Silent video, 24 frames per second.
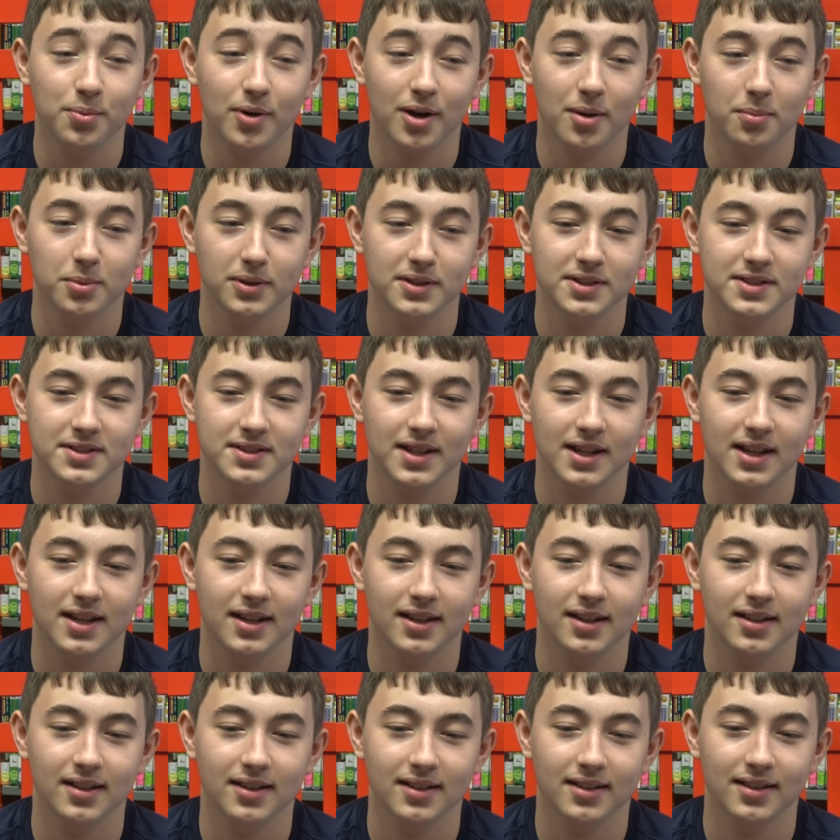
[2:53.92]
probably
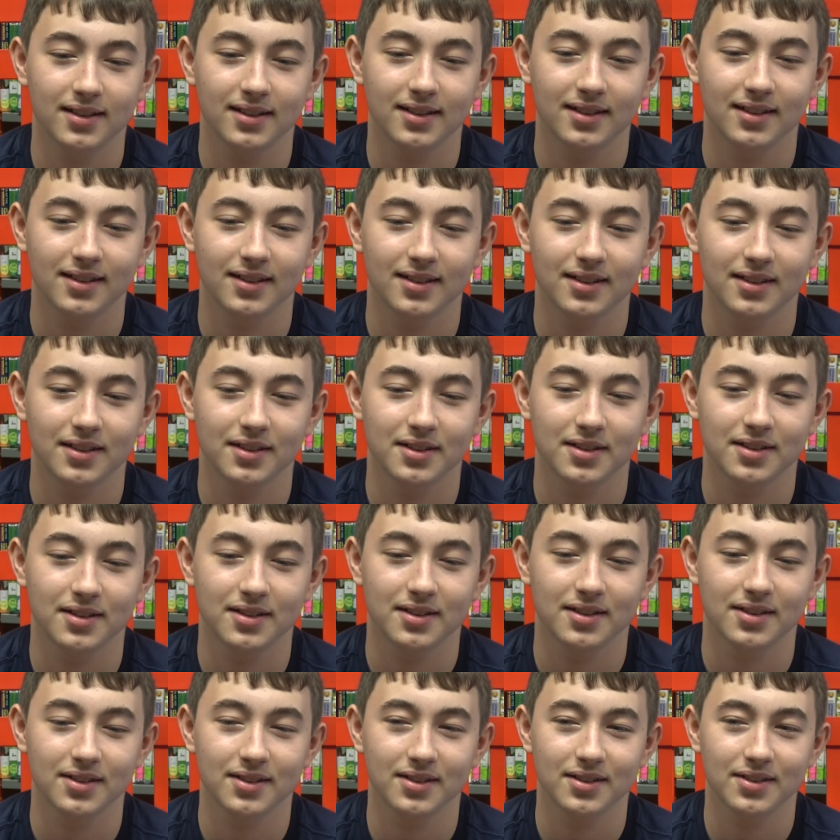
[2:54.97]
say,
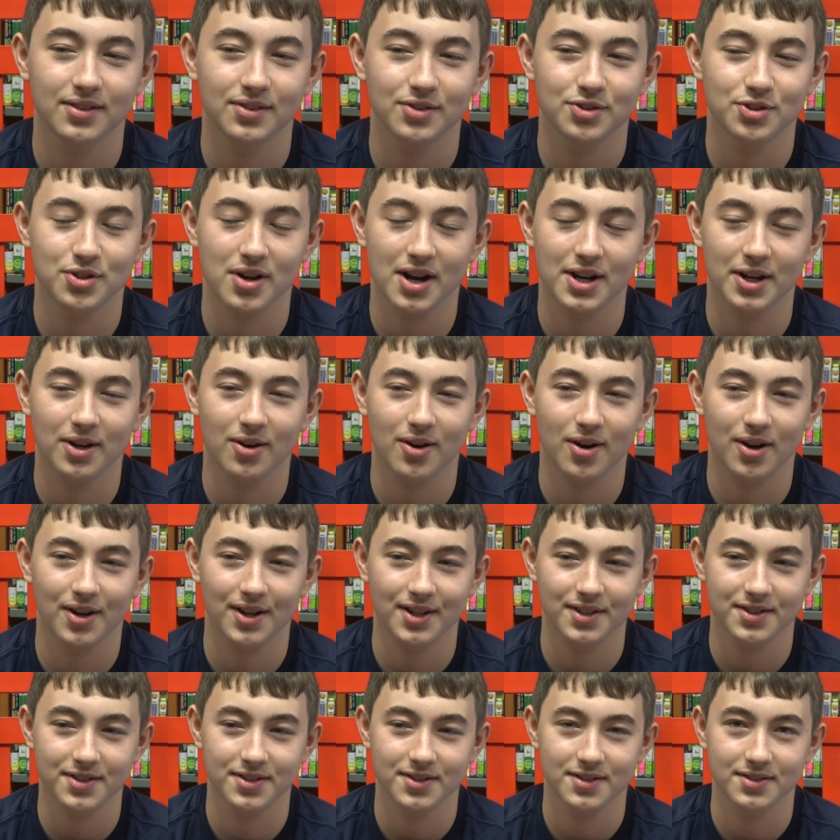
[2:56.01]
try your
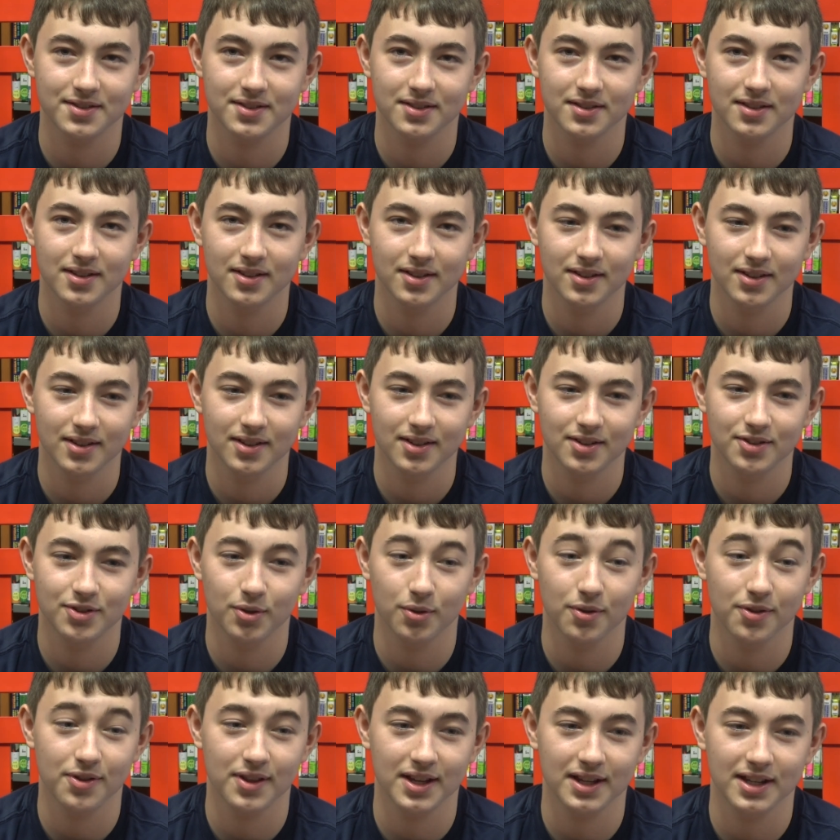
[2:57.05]
hardest.
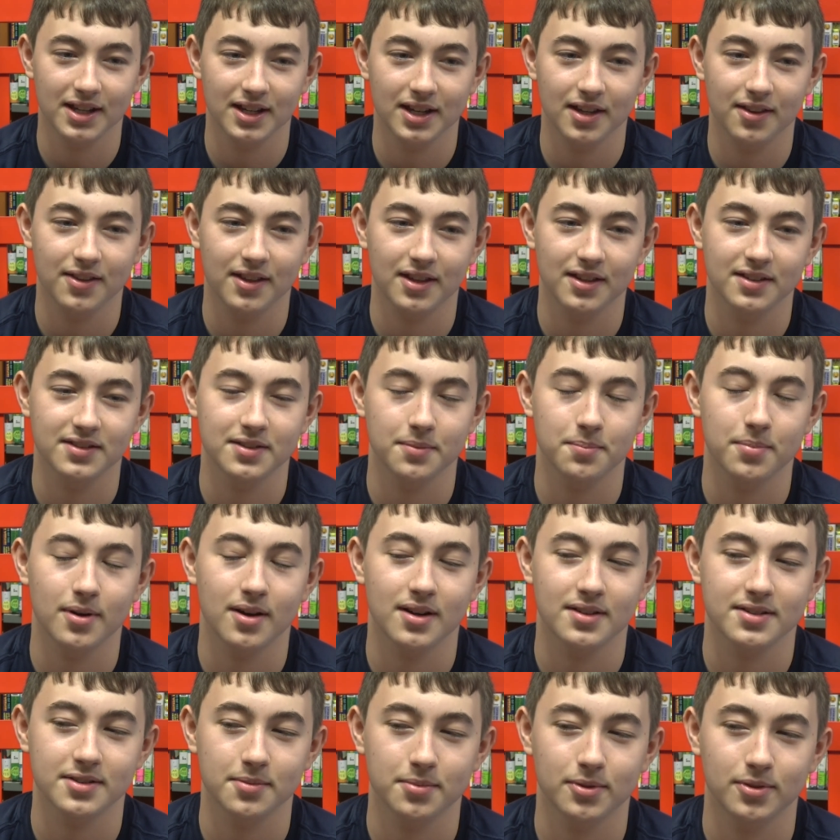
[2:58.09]
Don't think anything's
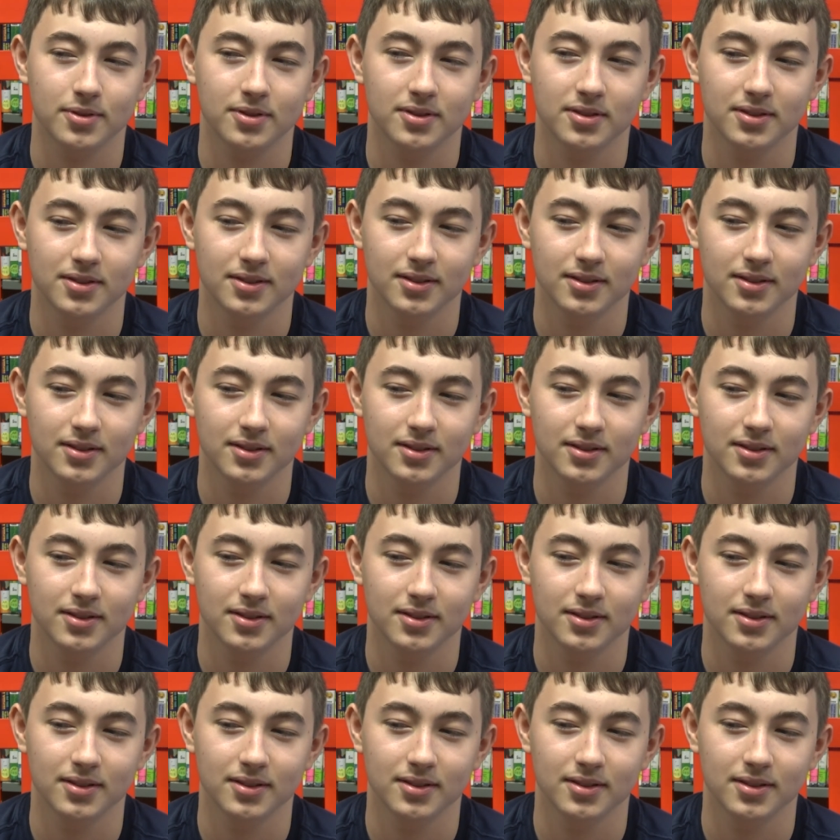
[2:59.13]
impossible.